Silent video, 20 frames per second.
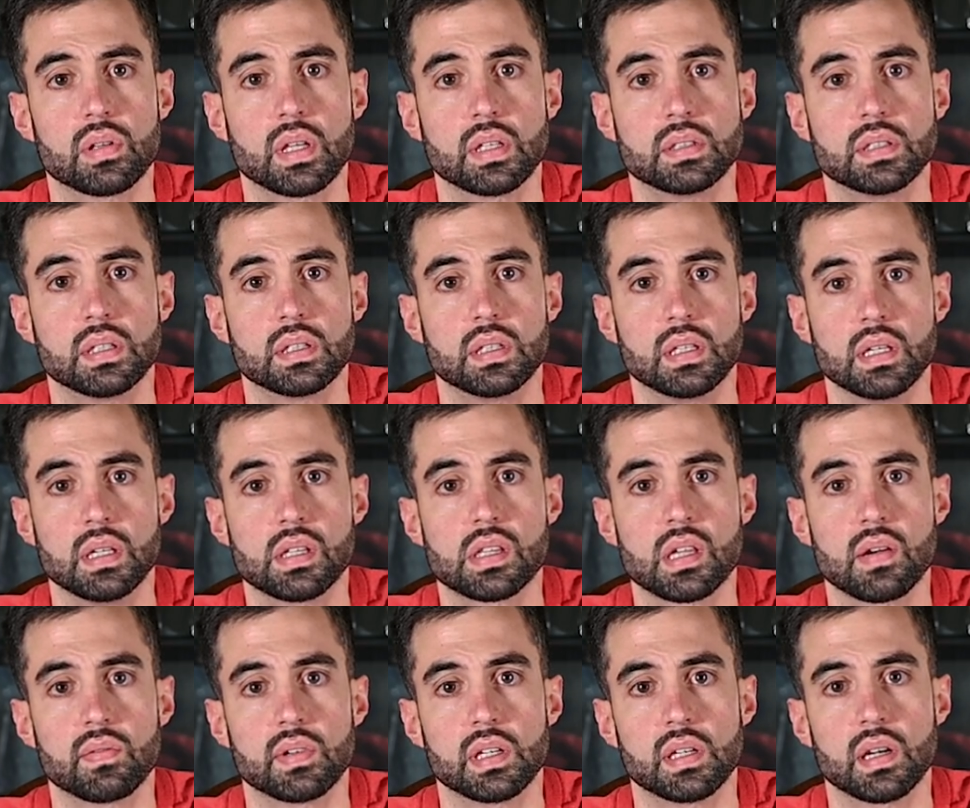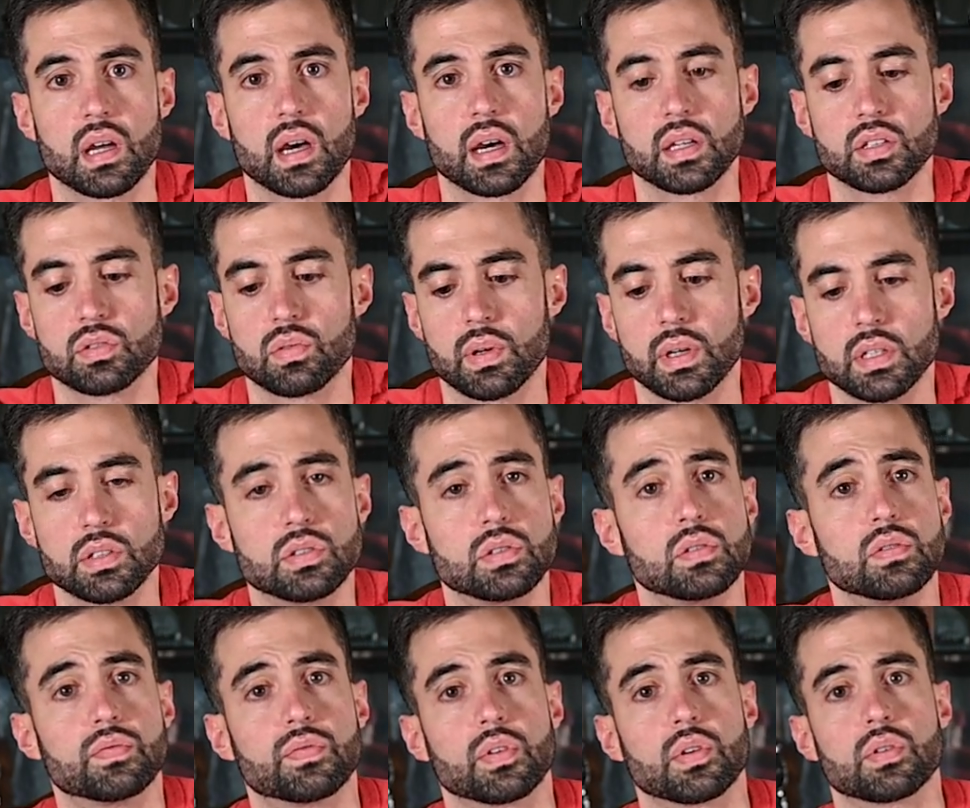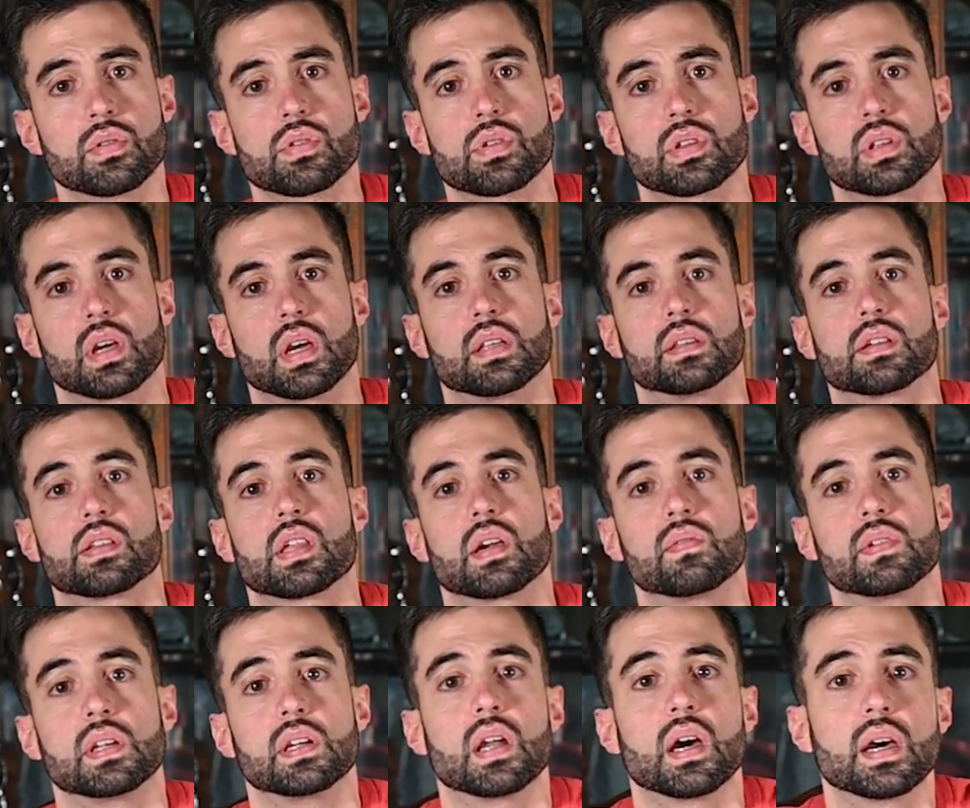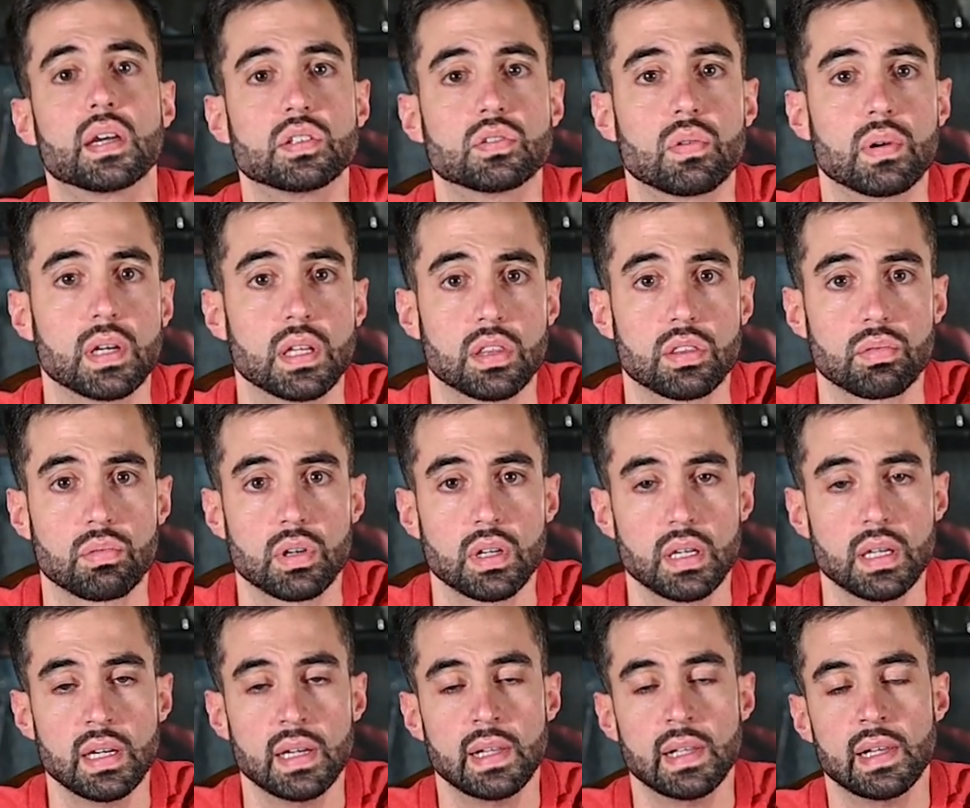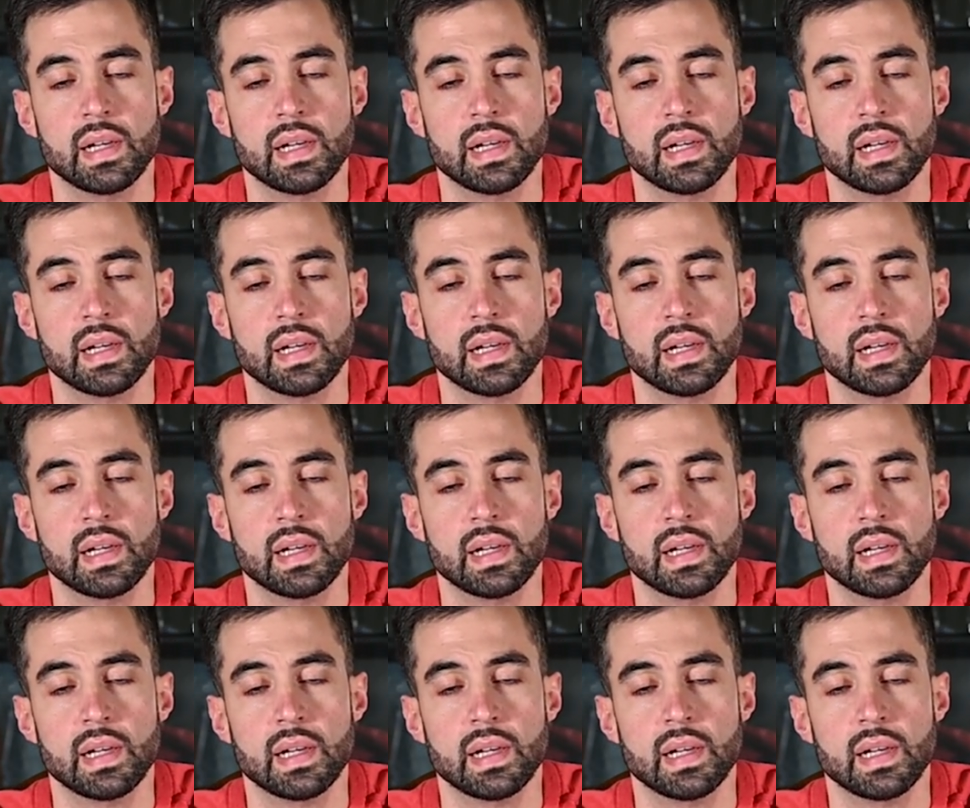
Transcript: They did the 7922 first and the 7923.